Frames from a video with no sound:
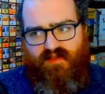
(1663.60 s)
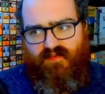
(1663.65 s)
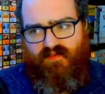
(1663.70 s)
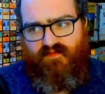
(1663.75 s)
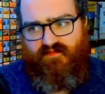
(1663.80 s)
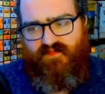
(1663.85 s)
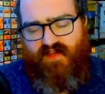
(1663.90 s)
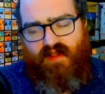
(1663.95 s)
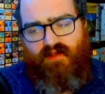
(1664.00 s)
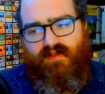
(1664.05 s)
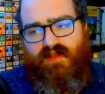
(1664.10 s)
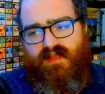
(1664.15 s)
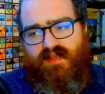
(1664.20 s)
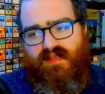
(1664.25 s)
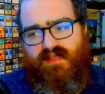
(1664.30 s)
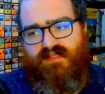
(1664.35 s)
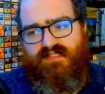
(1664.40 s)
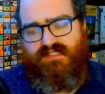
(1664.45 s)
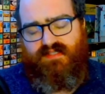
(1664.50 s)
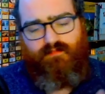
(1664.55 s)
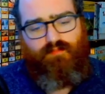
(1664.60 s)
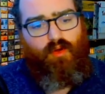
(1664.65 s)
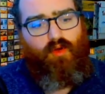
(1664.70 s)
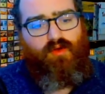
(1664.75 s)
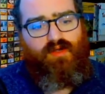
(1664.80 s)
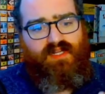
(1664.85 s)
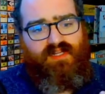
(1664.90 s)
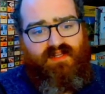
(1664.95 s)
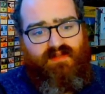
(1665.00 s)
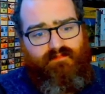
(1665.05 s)
very
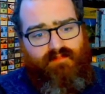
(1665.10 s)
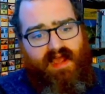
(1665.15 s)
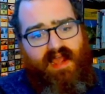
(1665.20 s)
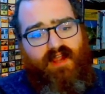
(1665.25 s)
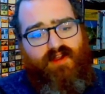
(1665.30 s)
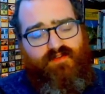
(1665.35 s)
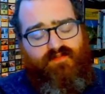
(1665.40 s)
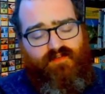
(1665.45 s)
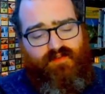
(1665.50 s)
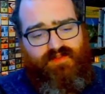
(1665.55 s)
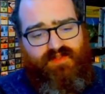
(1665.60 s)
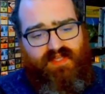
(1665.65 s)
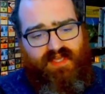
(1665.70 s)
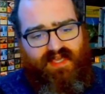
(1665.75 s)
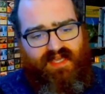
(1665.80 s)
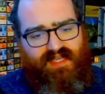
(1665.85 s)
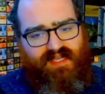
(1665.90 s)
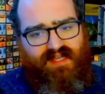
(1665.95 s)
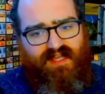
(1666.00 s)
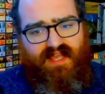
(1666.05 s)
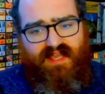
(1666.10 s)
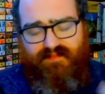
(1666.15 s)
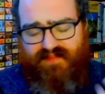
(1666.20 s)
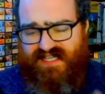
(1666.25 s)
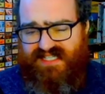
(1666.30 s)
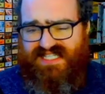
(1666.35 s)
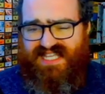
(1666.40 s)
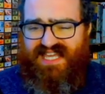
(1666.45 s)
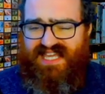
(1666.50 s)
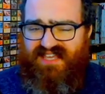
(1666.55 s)
supported and powerful thing.
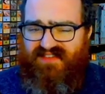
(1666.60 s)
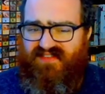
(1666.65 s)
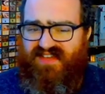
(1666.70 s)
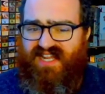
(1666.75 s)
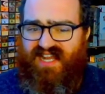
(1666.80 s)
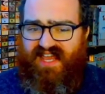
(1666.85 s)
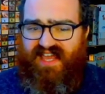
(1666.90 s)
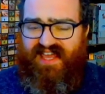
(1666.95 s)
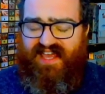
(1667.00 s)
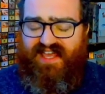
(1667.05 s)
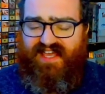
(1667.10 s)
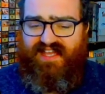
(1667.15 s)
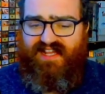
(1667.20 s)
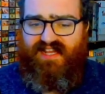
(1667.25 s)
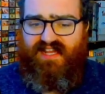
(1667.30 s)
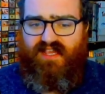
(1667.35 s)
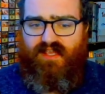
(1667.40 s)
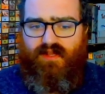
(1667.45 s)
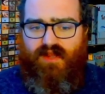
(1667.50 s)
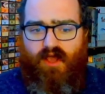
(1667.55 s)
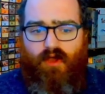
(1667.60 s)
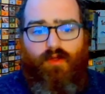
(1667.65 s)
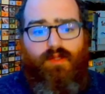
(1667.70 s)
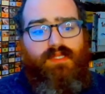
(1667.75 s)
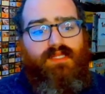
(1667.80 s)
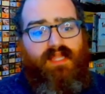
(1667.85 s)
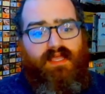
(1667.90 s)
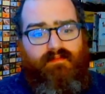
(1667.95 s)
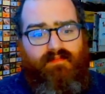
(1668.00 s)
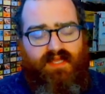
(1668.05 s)
Because even in,
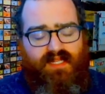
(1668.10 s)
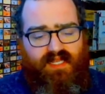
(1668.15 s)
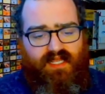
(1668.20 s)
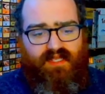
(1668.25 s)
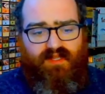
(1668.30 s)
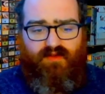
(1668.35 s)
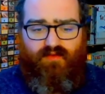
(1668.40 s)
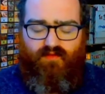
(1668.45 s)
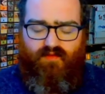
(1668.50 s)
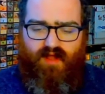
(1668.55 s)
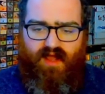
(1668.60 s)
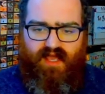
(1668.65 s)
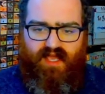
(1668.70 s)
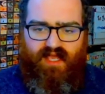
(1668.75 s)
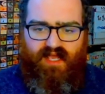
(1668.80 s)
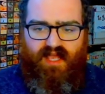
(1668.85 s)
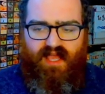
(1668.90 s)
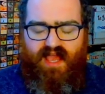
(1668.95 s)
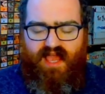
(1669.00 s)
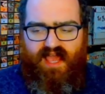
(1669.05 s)
limited, right?